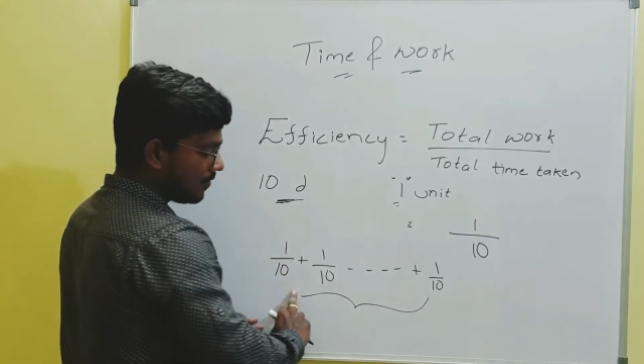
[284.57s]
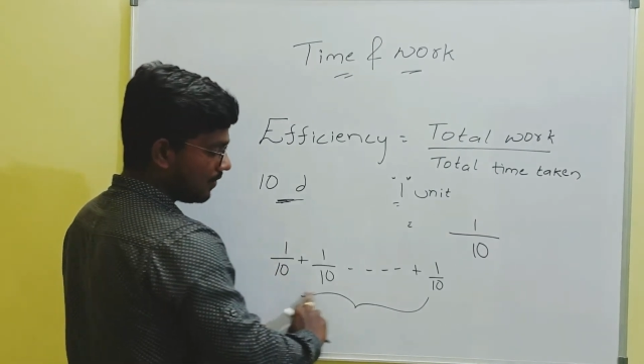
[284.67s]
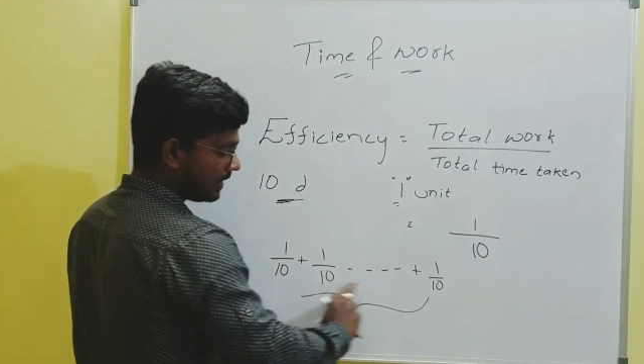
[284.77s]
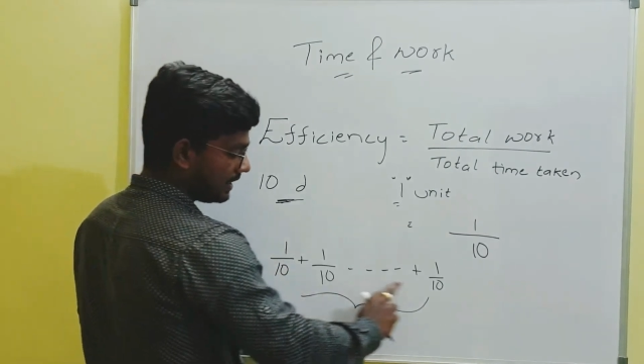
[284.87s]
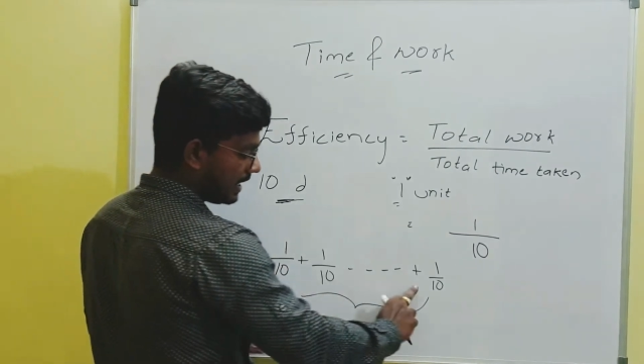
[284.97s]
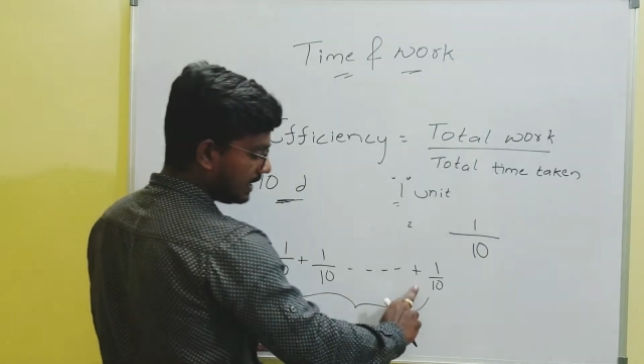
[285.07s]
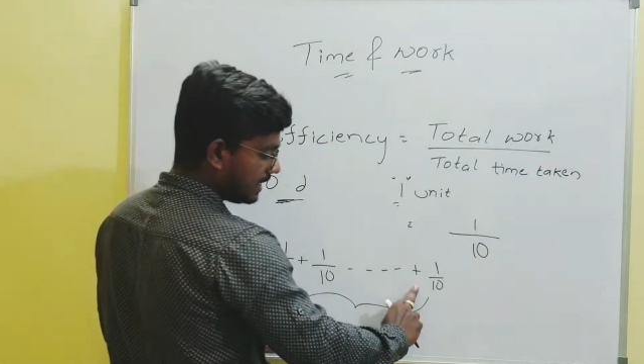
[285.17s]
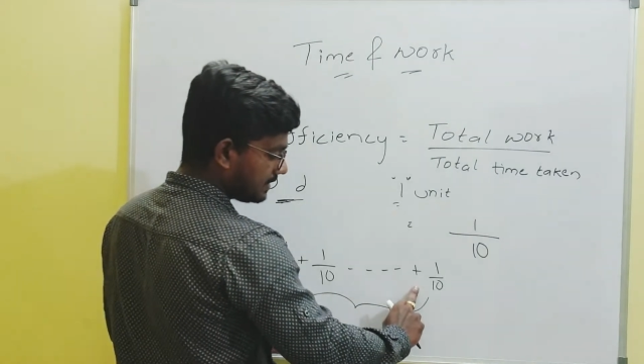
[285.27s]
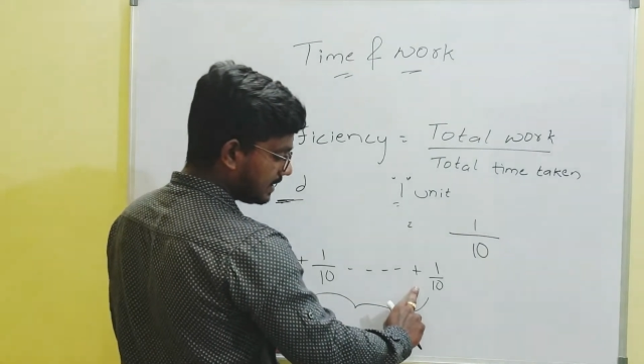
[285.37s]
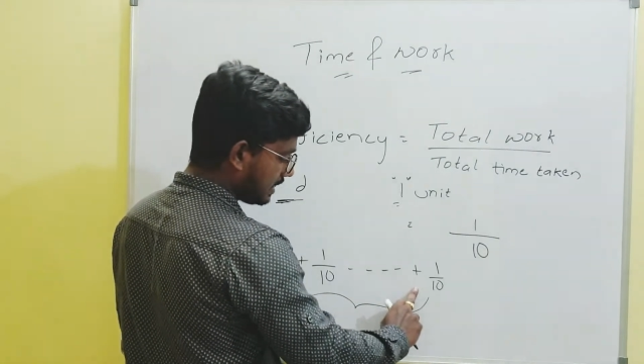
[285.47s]
For 10
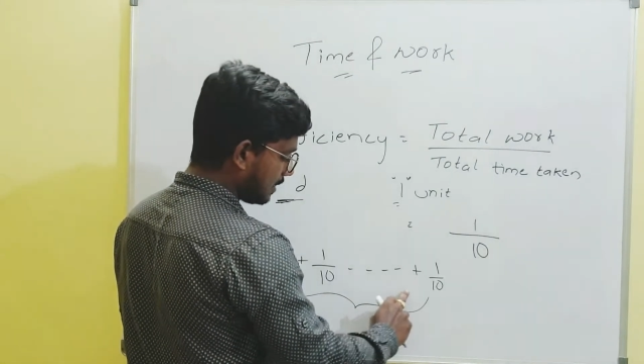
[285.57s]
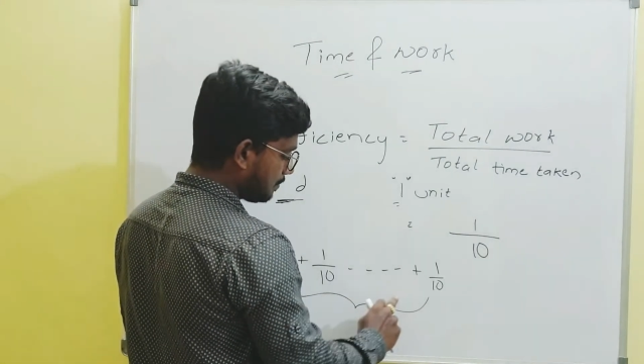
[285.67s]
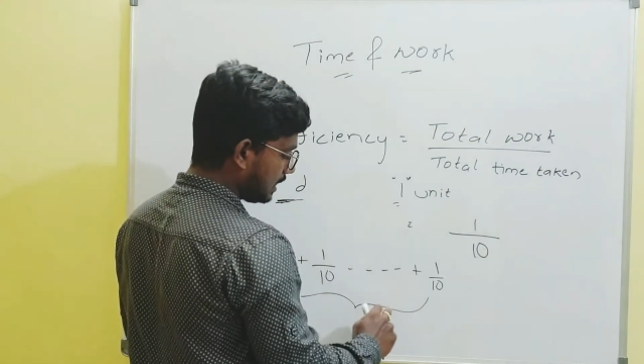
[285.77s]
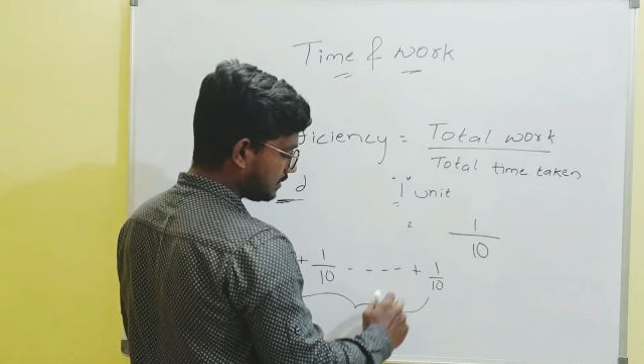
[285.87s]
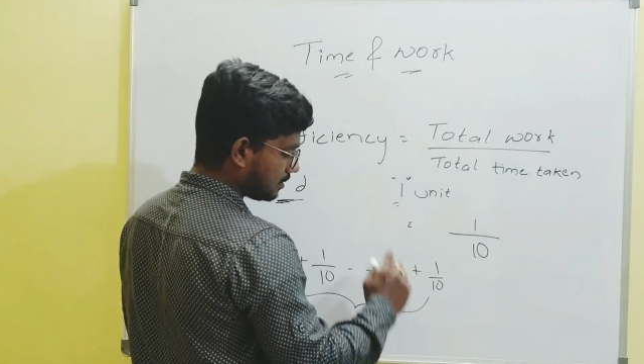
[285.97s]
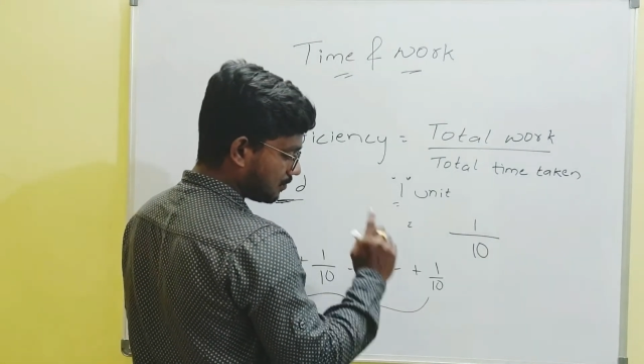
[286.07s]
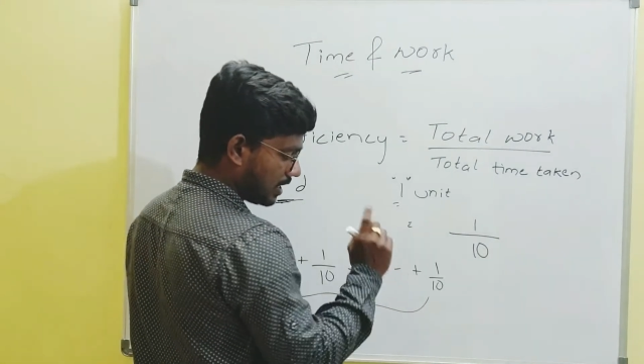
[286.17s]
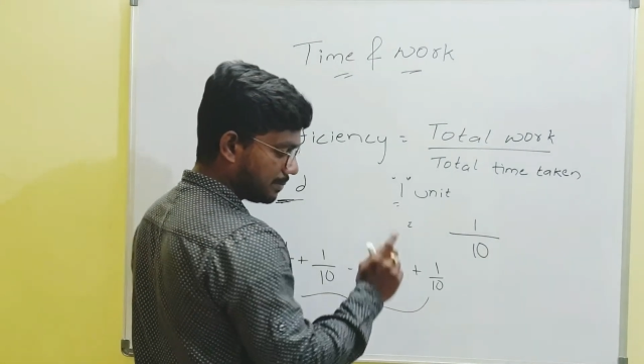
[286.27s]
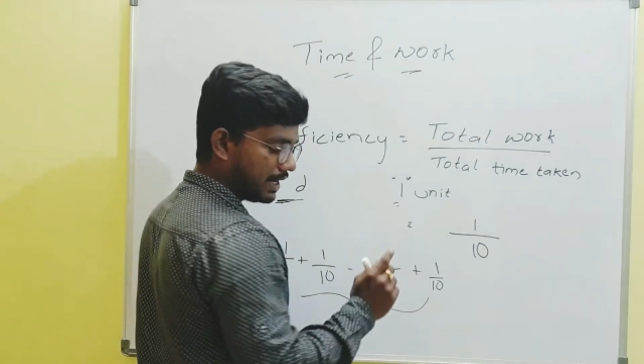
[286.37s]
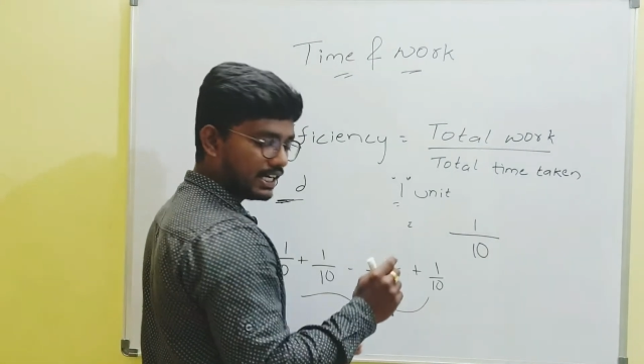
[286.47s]
days he completes
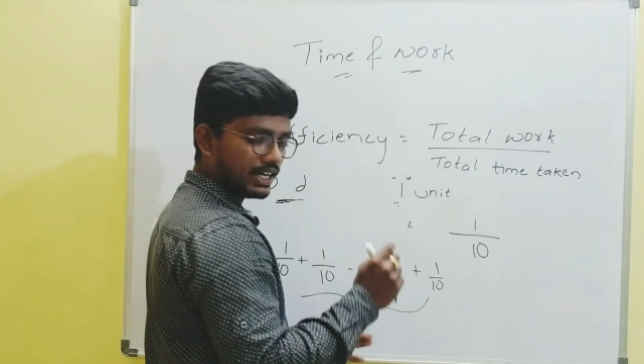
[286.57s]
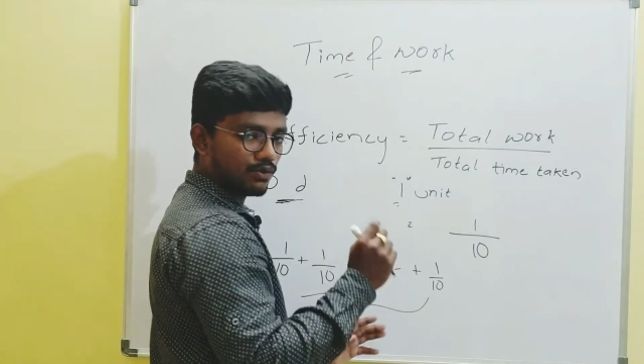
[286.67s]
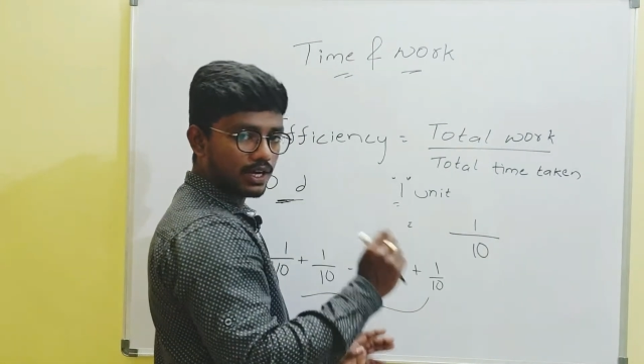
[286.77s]
1 by 10,